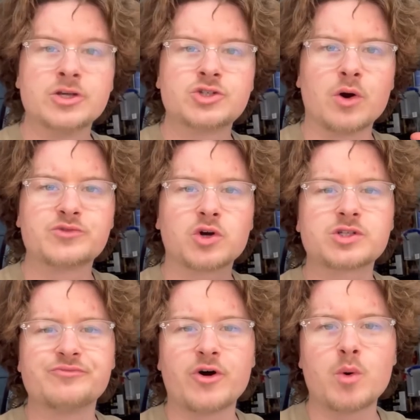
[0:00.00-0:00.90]
So I've took
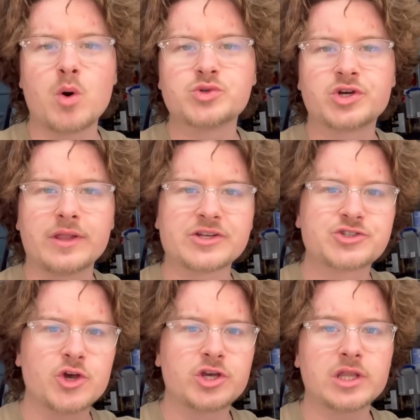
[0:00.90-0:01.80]
some photos. I've got that
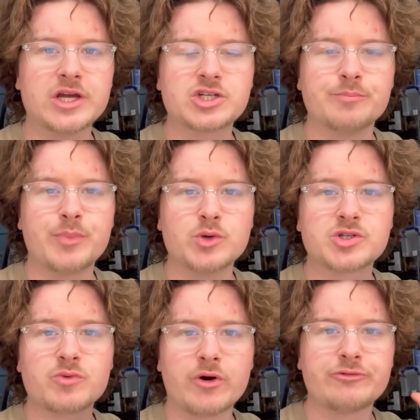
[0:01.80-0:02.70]
circulation
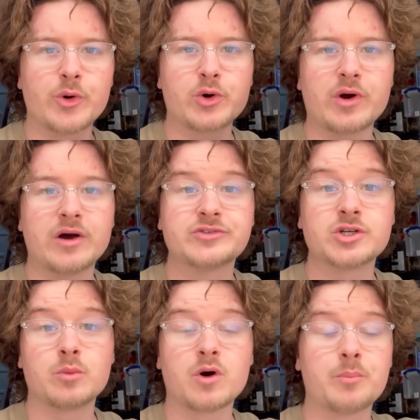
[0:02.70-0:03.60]
booster all photographed,
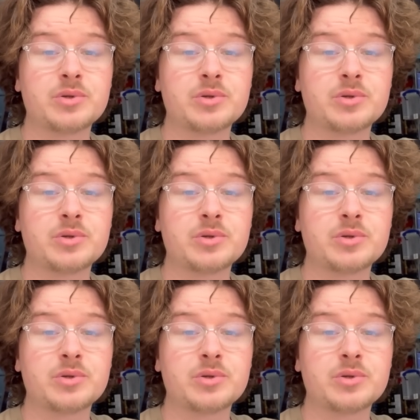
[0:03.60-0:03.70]
so I've got